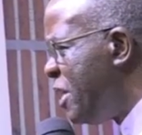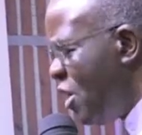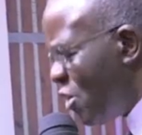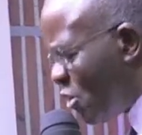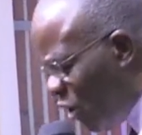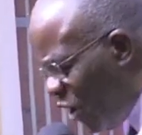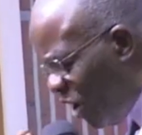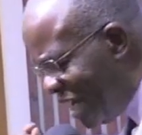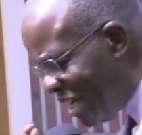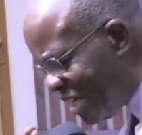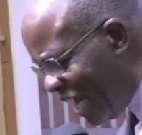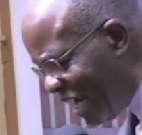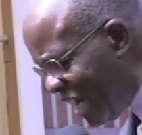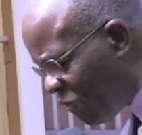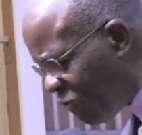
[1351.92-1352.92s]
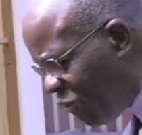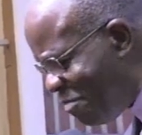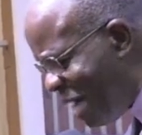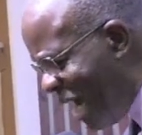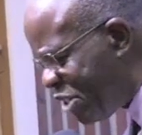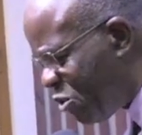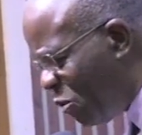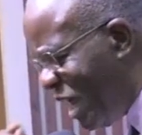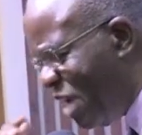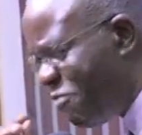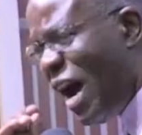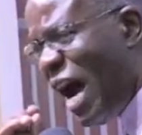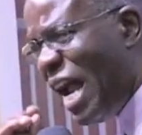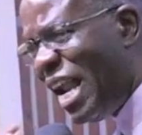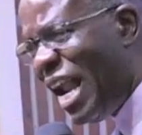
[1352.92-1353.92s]
God intended for man to live
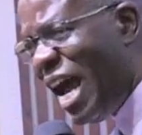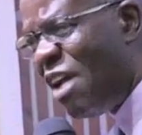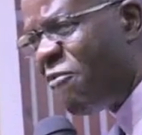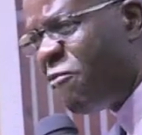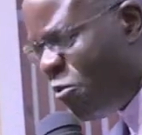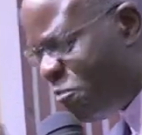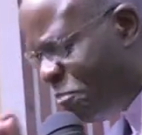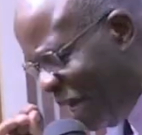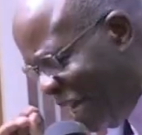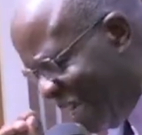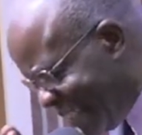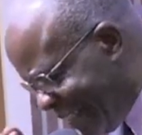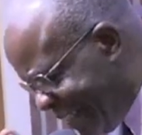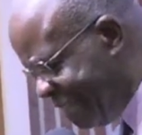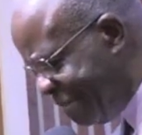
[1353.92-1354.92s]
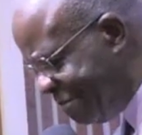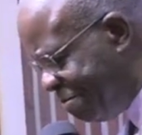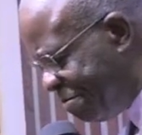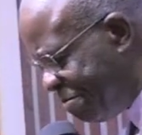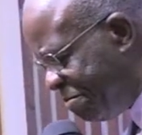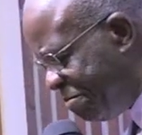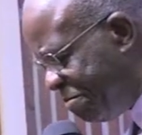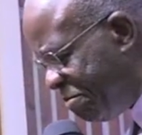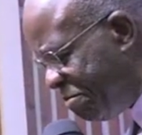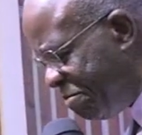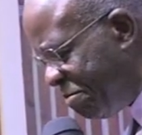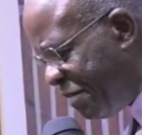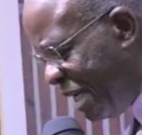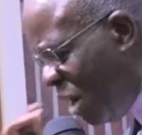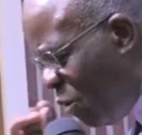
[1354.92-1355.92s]
a life of bliss.
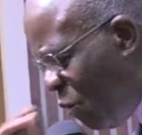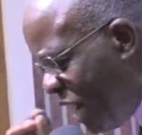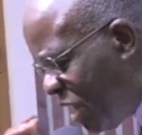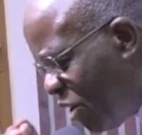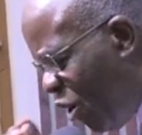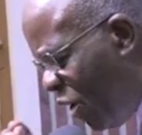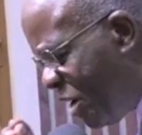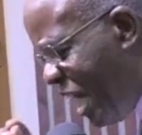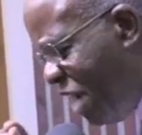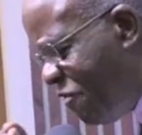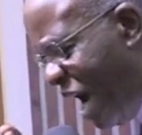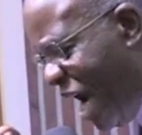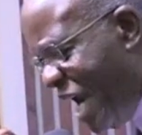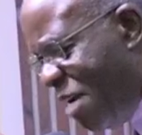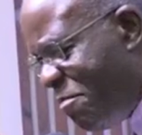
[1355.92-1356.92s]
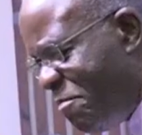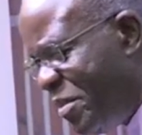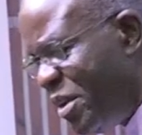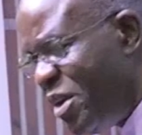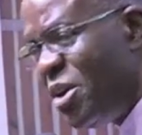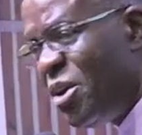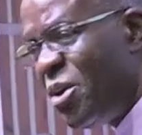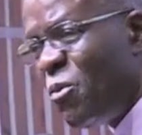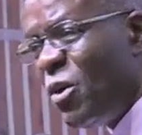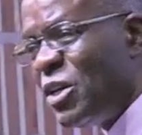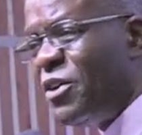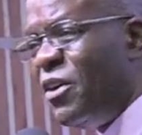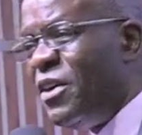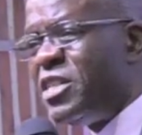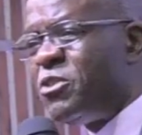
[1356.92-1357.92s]
The work God gave Adam was
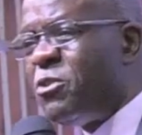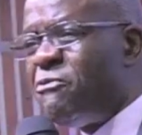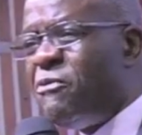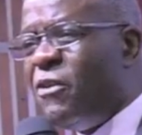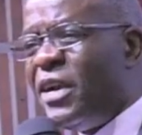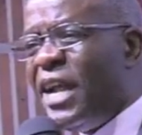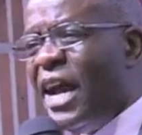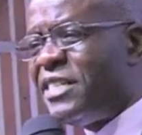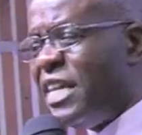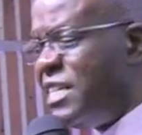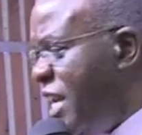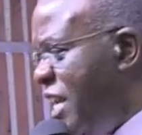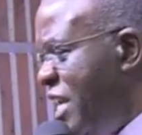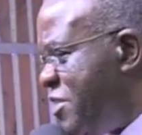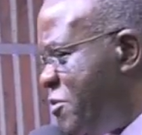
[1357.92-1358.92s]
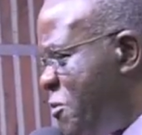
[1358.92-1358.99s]
only twofold, as I say, to